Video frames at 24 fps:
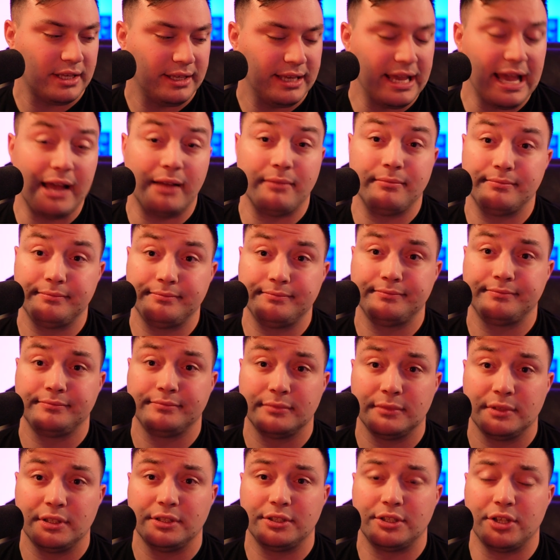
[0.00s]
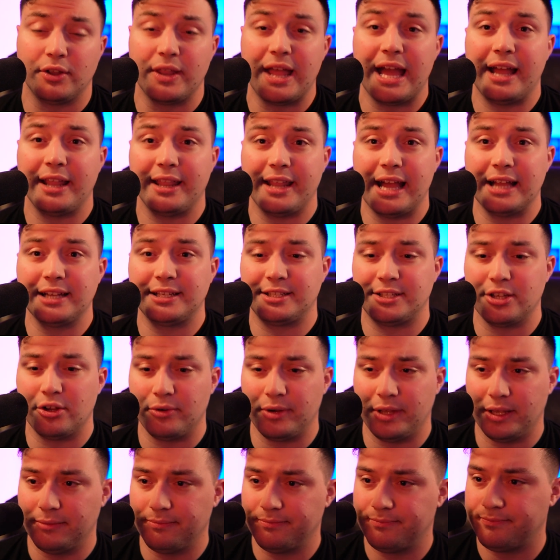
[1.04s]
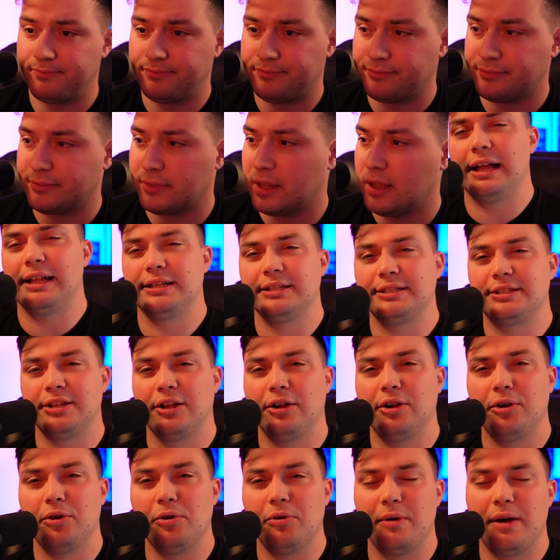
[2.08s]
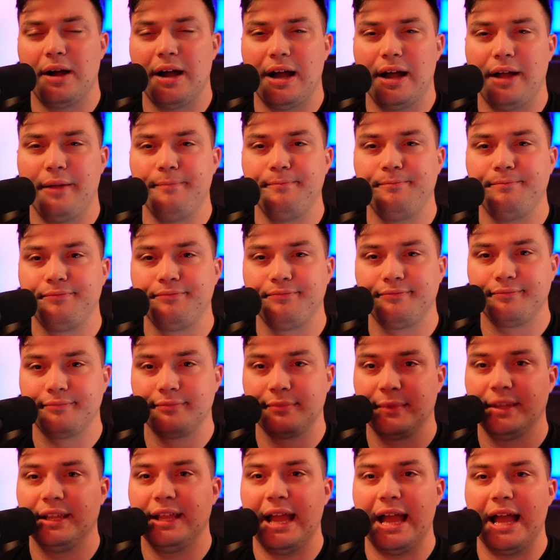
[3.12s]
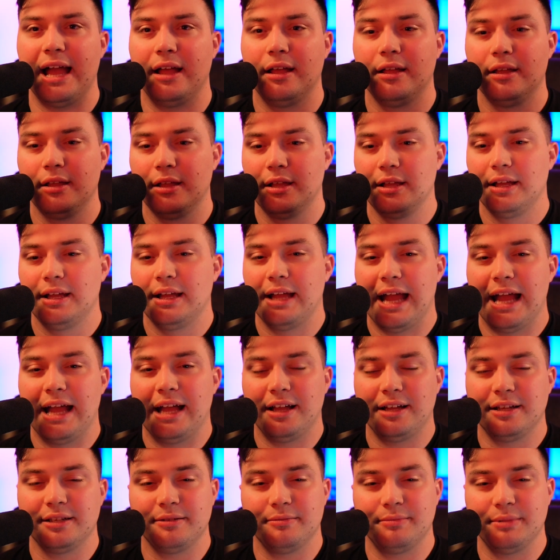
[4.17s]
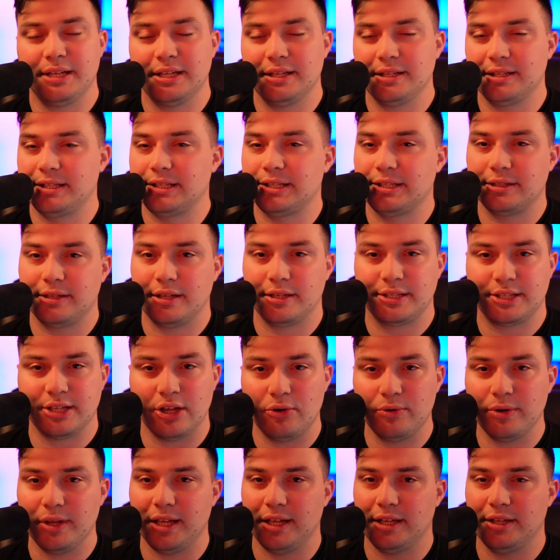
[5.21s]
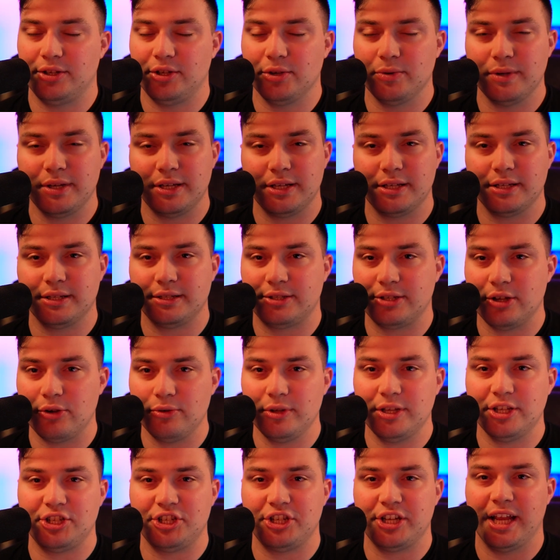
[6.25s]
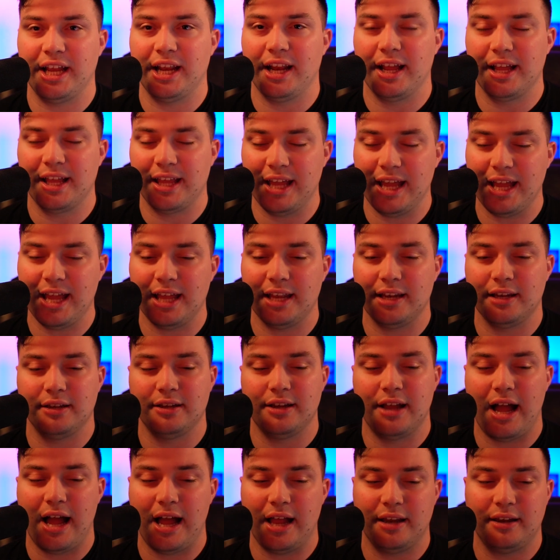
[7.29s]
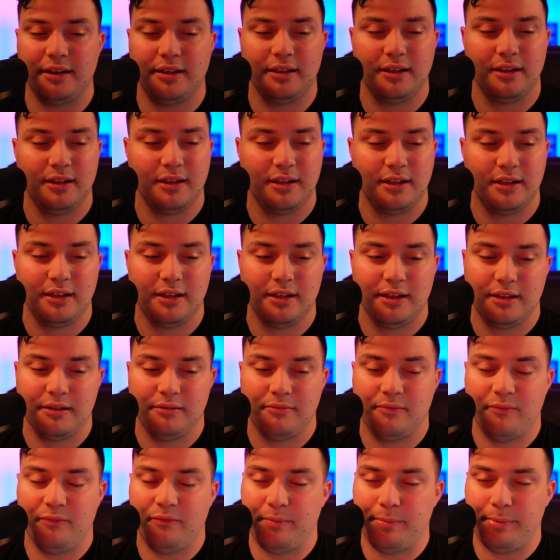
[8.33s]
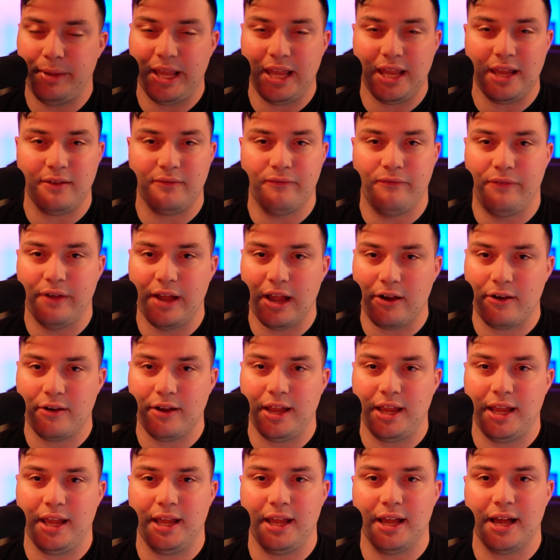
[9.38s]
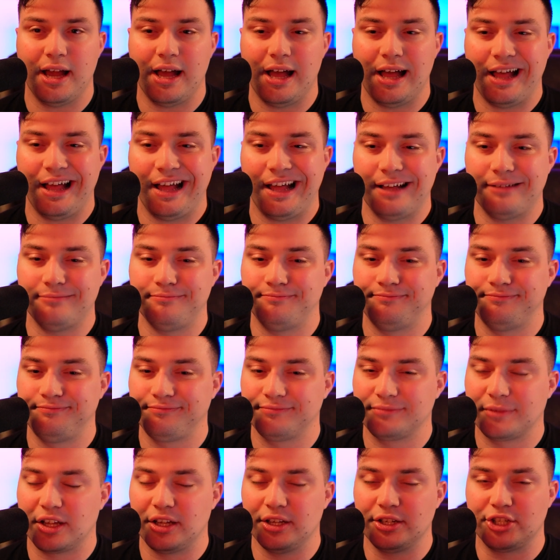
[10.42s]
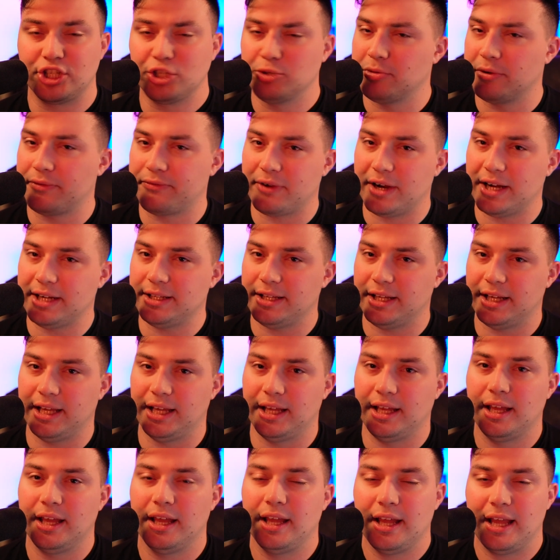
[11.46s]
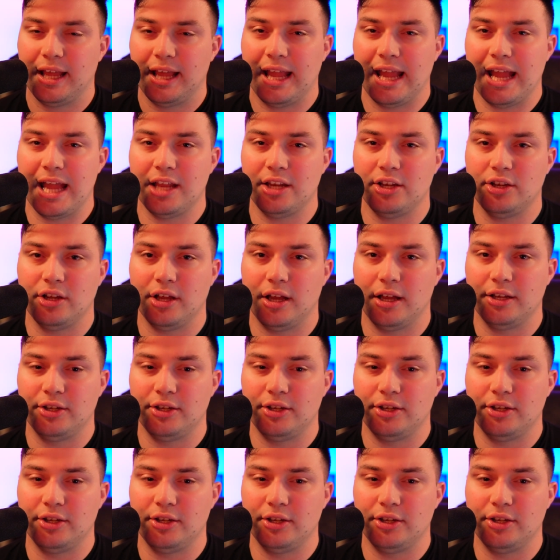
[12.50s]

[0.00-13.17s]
Yeah. So that's Sony. So yeah. Sony doing Sony shit again, not being very consumer friendly and